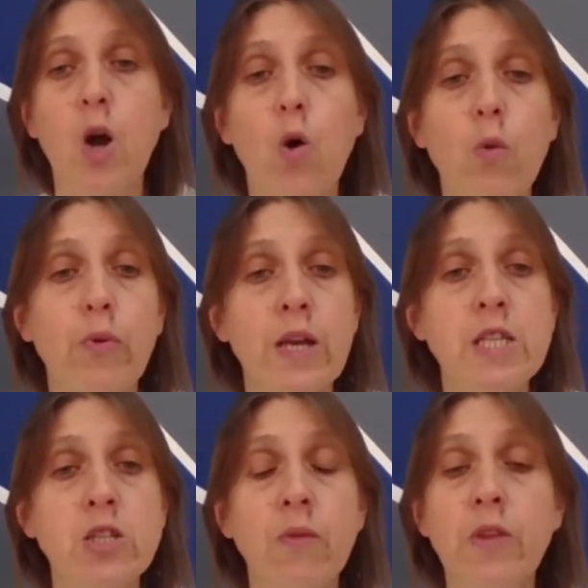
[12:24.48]
or
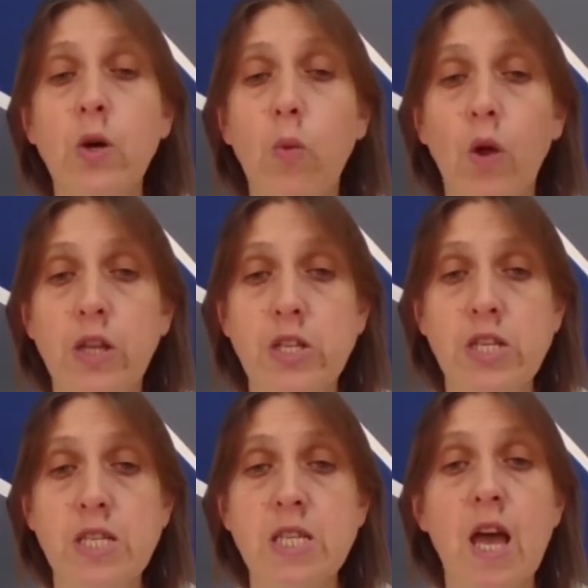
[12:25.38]
brainstorm the
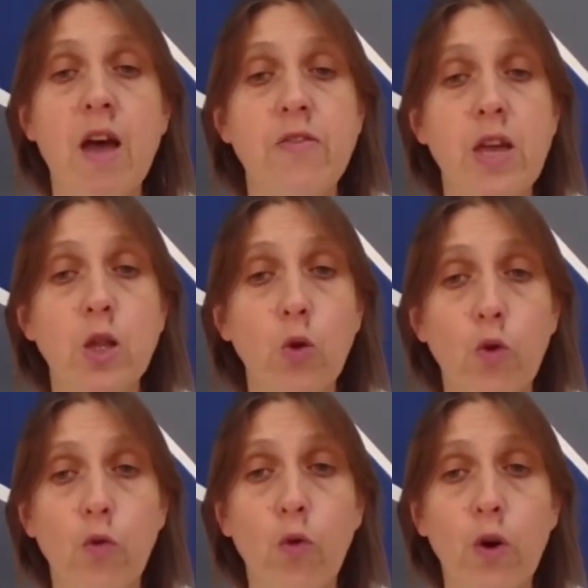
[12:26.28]
qualities they look
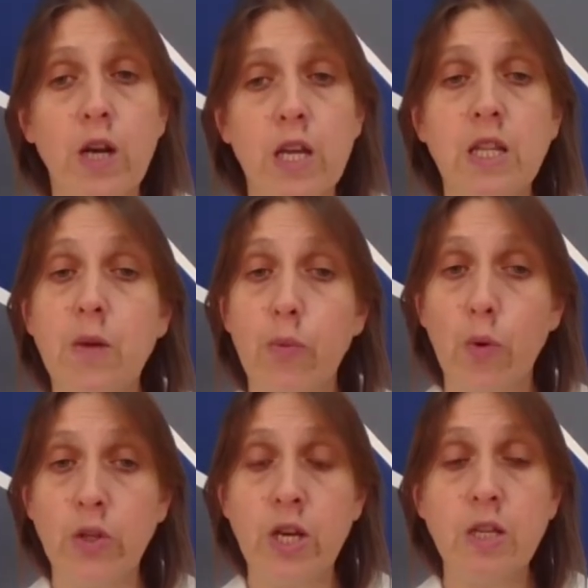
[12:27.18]
for in a
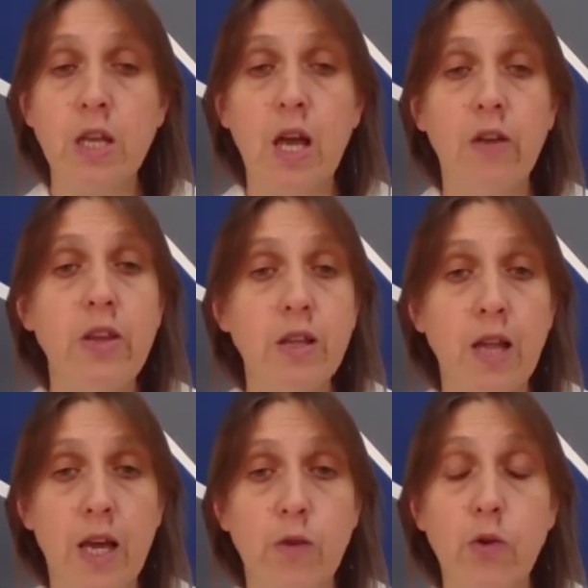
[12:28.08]
product they
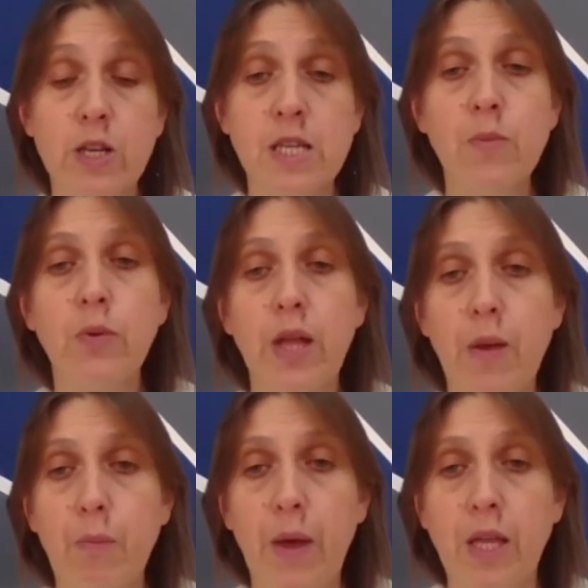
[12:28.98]
like, for example, a
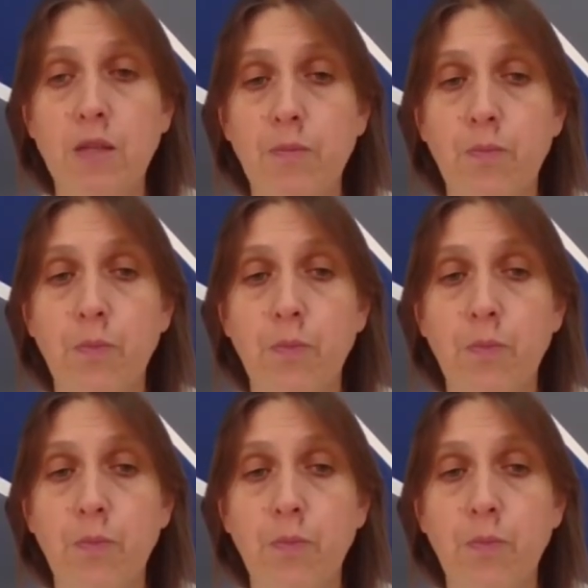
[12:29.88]
pen,